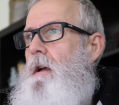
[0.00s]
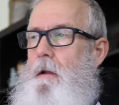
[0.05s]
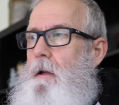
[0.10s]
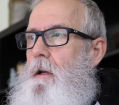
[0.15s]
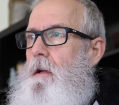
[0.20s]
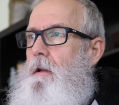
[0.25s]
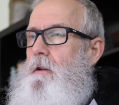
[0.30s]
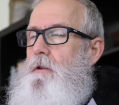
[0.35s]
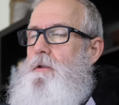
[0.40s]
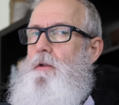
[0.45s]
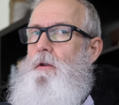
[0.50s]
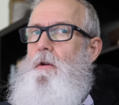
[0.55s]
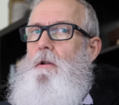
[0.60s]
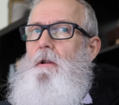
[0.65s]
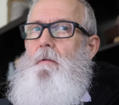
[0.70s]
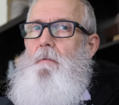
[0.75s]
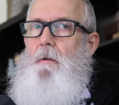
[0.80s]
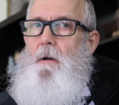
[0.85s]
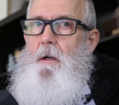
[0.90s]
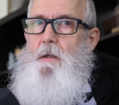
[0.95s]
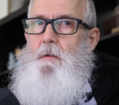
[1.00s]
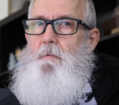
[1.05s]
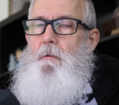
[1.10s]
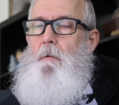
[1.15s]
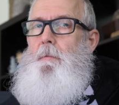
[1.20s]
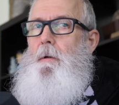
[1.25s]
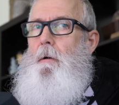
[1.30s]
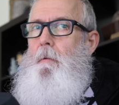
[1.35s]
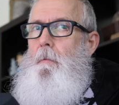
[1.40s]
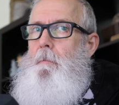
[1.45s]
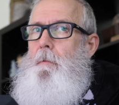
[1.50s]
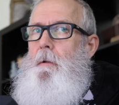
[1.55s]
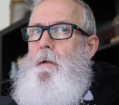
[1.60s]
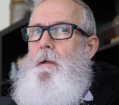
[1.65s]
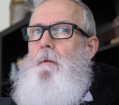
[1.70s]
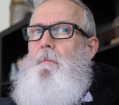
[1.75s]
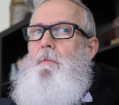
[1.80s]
and taller riders will probably